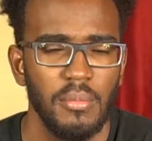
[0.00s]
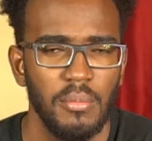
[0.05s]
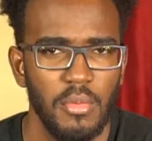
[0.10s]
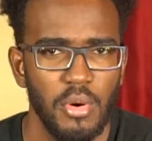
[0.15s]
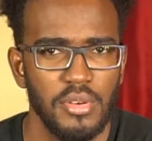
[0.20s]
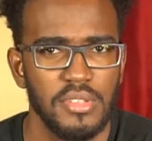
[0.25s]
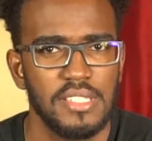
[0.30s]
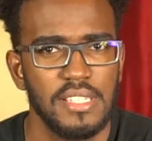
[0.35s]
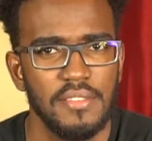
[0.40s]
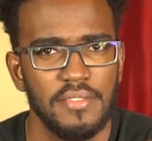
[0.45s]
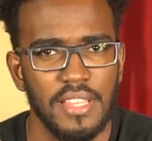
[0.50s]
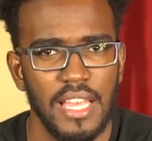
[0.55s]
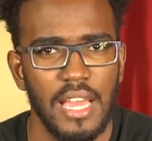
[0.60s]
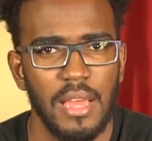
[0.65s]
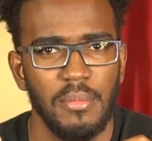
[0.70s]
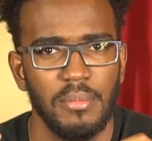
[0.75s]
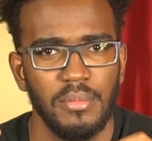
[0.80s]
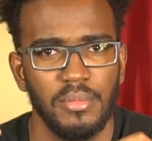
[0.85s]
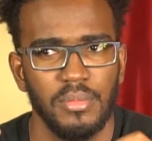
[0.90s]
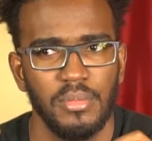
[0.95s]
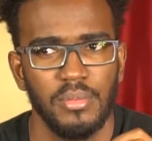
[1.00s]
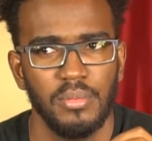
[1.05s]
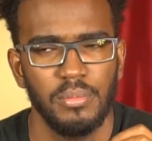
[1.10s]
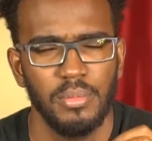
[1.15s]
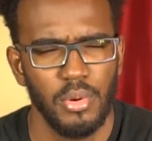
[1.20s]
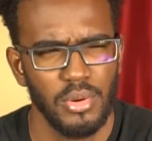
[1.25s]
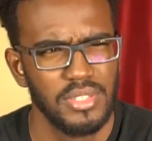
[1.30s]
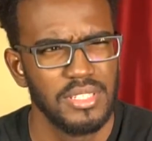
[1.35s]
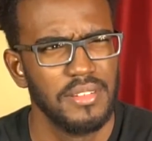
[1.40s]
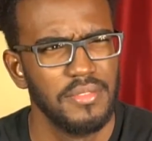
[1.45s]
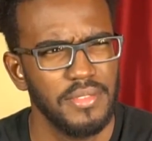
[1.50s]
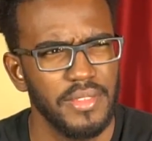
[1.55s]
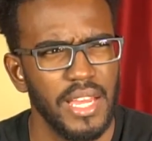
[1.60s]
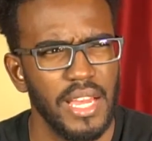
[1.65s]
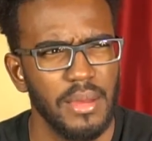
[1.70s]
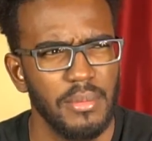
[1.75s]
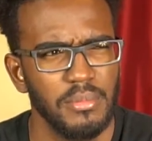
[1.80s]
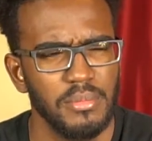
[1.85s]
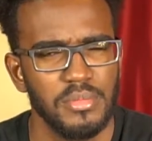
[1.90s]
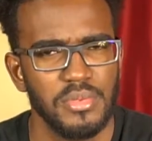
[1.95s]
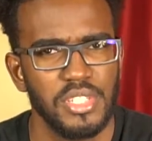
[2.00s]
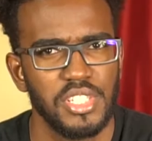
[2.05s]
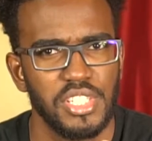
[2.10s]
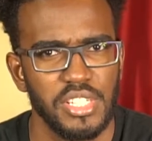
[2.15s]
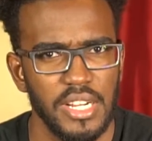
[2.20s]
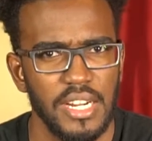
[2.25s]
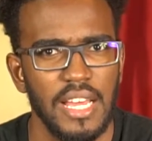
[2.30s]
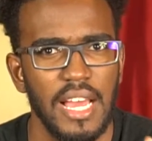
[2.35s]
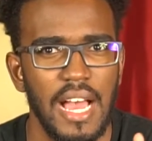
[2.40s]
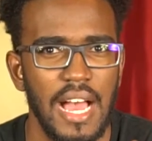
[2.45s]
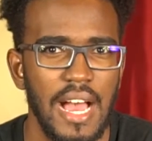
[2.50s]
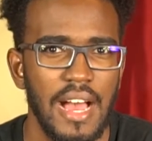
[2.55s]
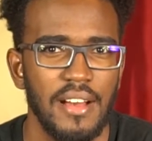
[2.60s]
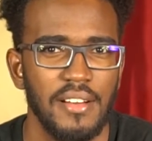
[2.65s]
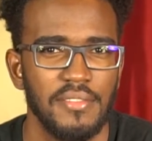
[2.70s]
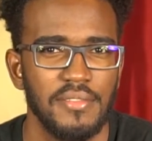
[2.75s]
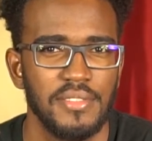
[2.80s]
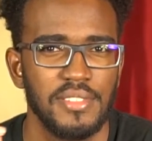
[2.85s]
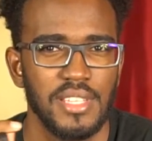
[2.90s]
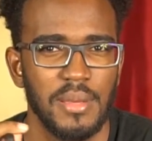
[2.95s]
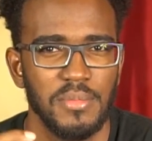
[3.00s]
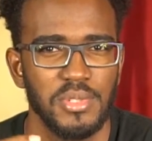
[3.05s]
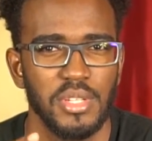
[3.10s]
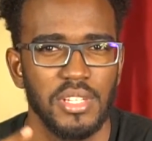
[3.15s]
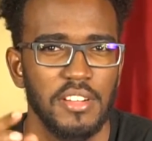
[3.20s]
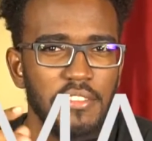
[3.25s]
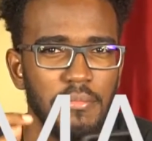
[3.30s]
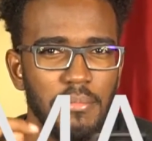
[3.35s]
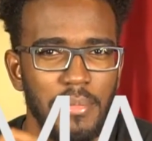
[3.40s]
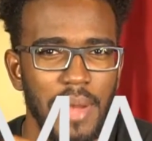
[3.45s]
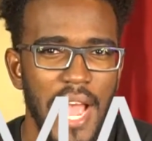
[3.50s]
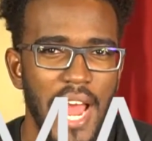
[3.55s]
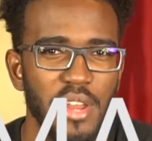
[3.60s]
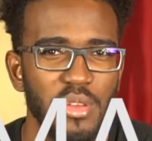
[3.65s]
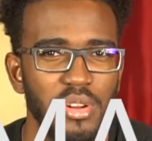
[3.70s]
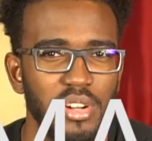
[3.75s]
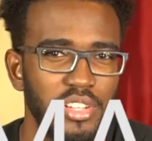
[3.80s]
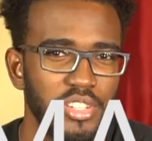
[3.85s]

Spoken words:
both of them should have some sort of manual